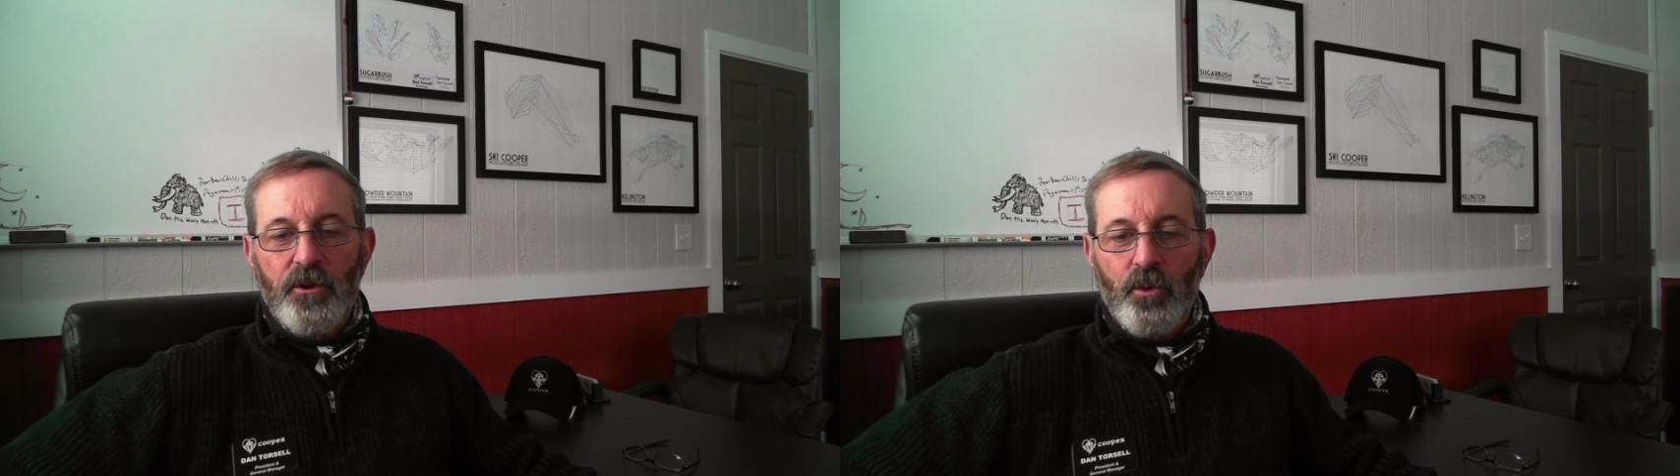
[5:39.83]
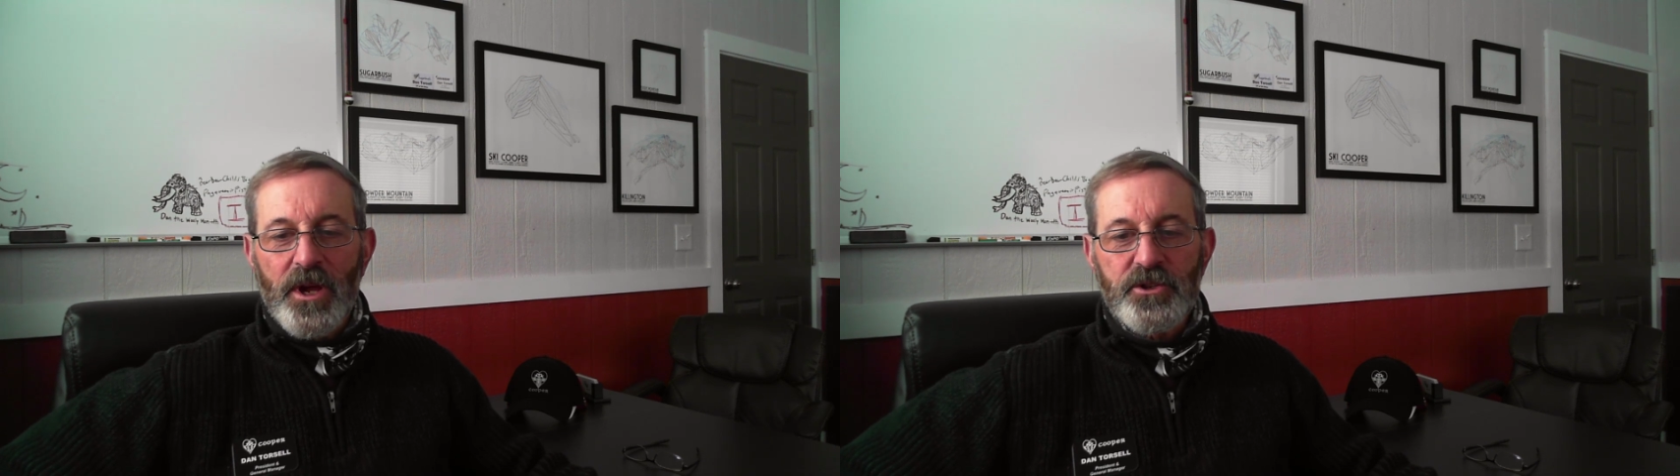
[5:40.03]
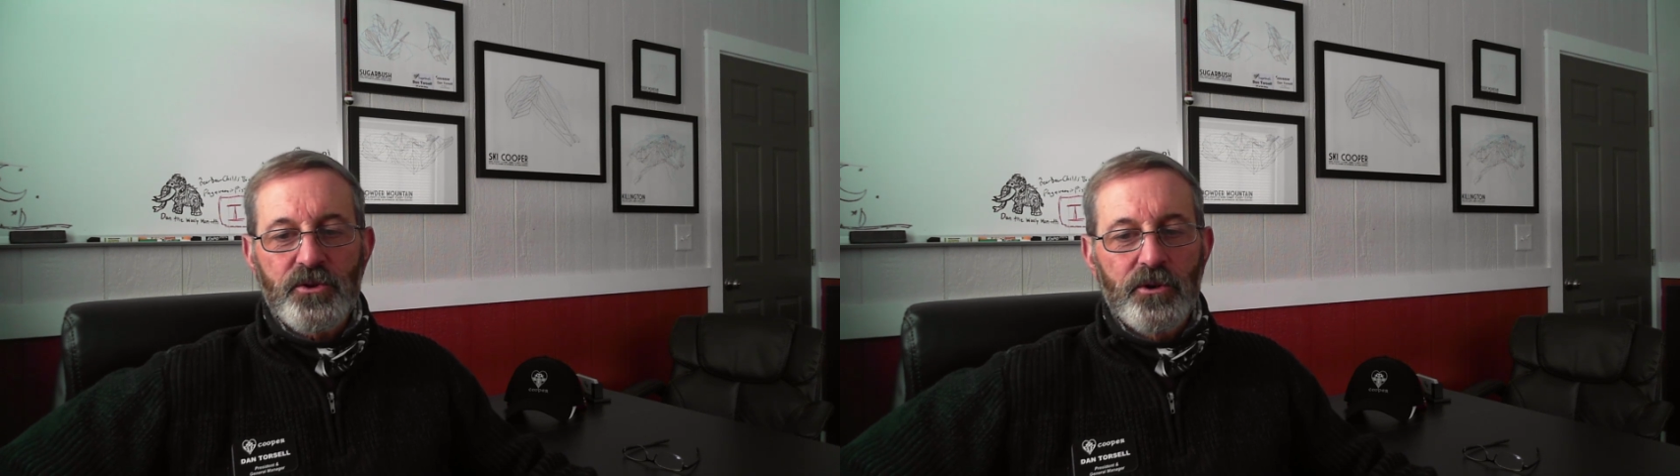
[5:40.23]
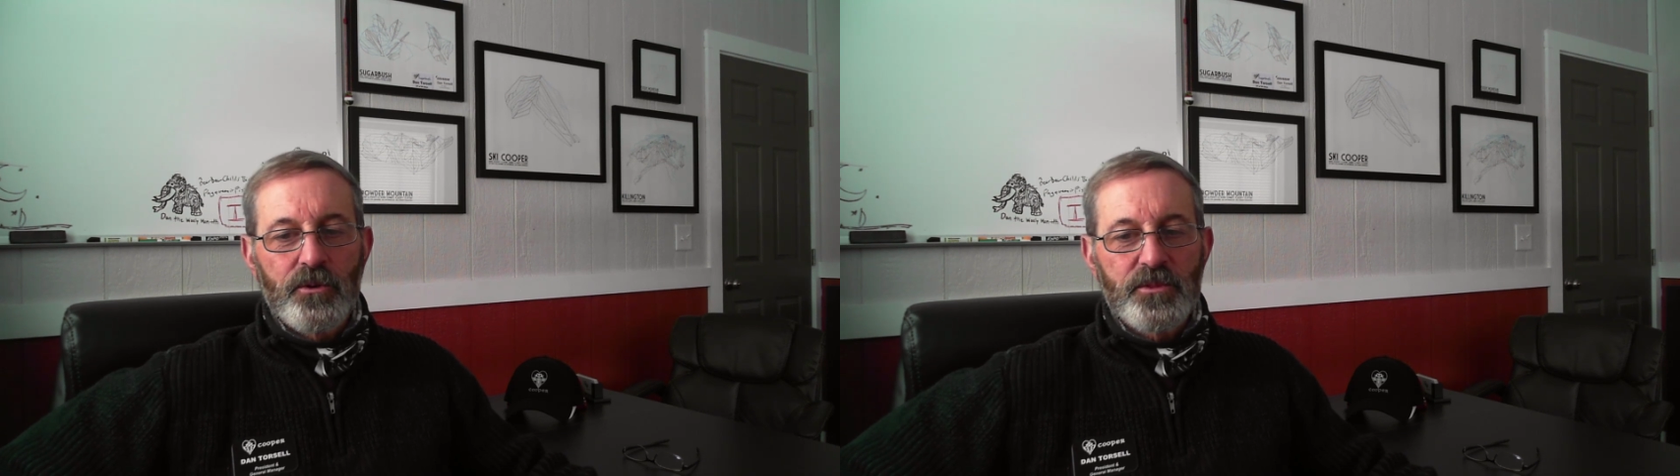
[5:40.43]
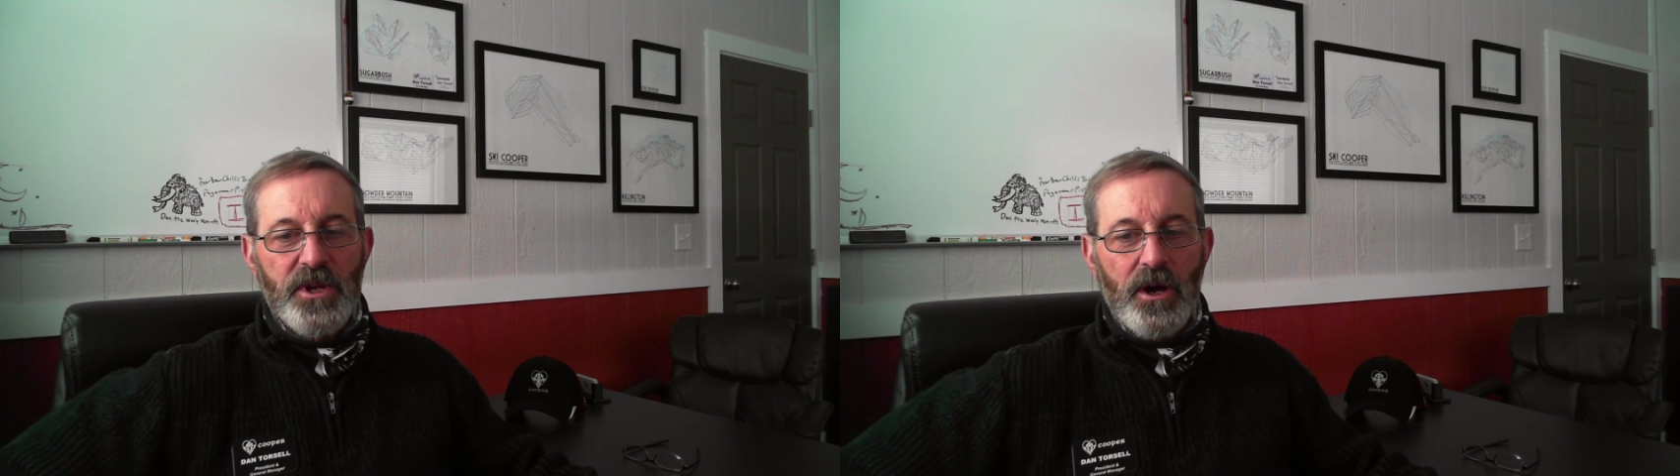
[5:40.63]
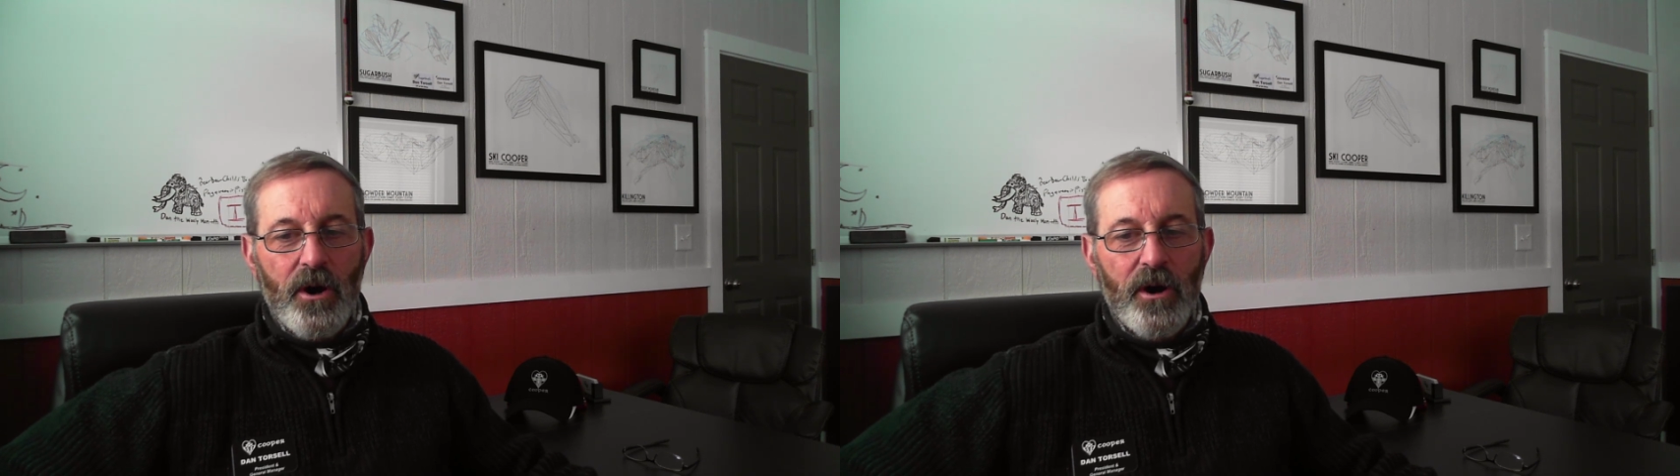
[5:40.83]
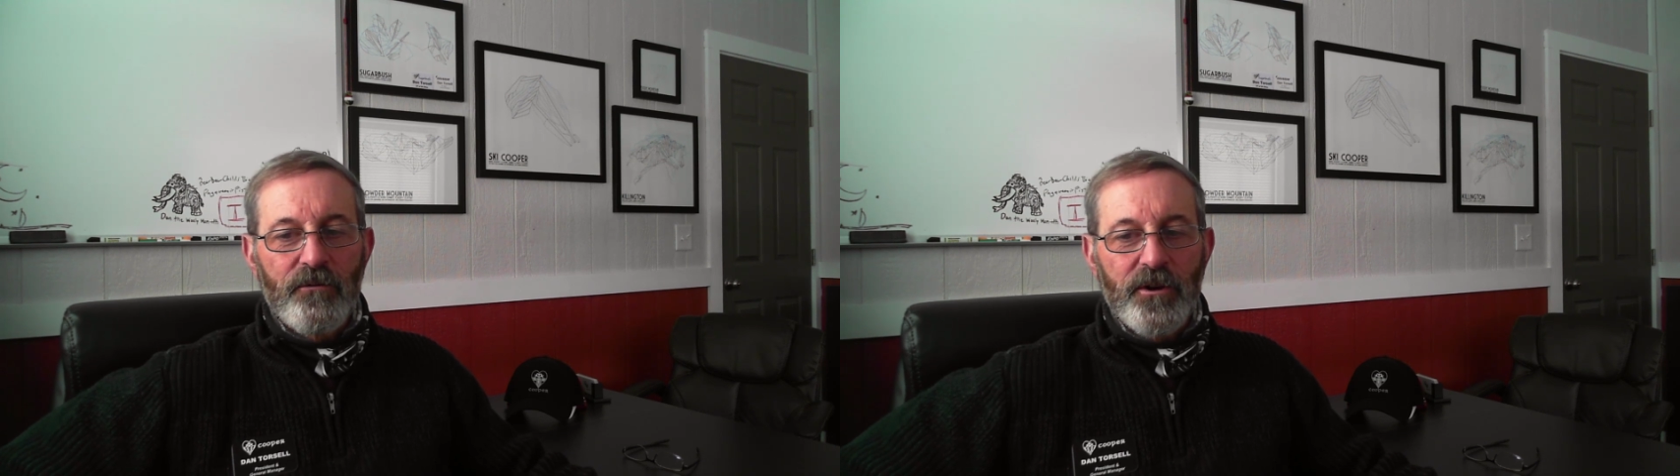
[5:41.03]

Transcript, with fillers: the restrooms are